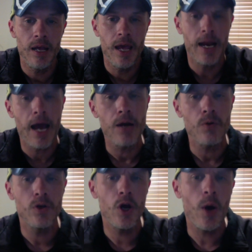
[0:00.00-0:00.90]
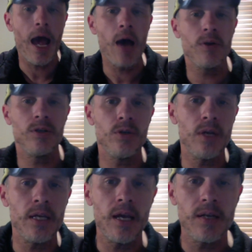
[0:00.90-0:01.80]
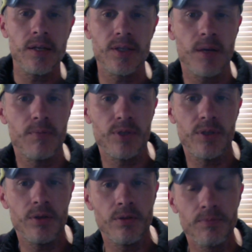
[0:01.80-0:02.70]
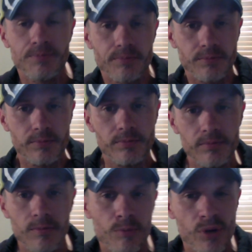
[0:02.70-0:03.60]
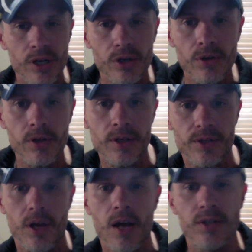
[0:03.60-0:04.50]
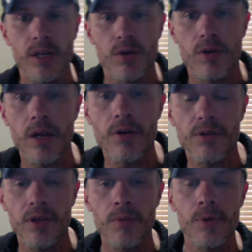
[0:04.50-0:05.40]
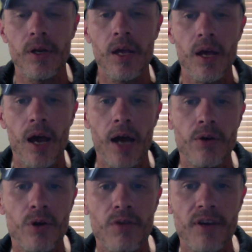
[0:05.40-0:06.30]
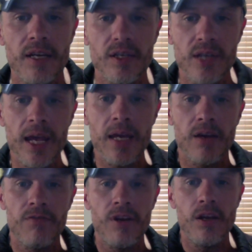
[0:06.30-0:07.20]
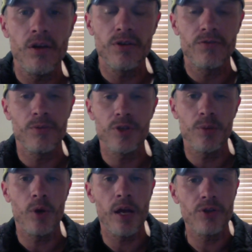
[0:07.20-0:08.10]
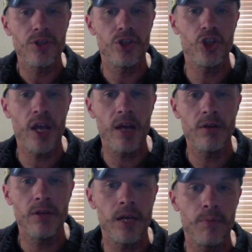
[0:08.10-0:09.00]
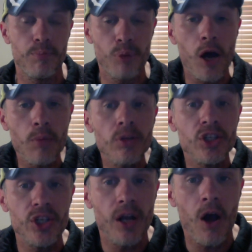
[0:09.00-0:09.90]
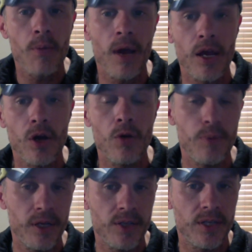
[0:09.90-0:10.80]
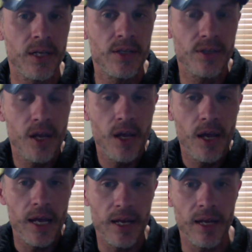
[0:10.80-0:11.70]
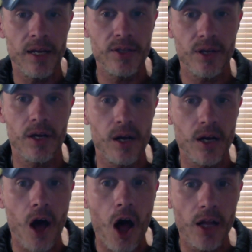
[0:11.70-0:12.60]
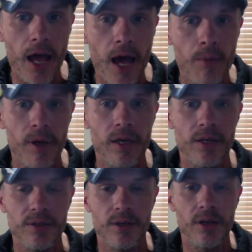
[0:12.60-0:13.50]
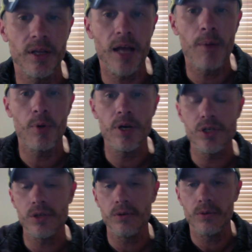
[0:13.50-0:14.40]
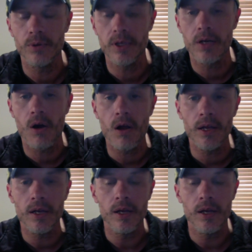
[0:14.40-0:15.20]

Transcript: And I don't know how to do it yet because I'm still pretty new to this content creator thing, but I don't know if I can take videos from someone else's channel and publish it on my own, because it is a collab, I guess, a collaboration, what they call it.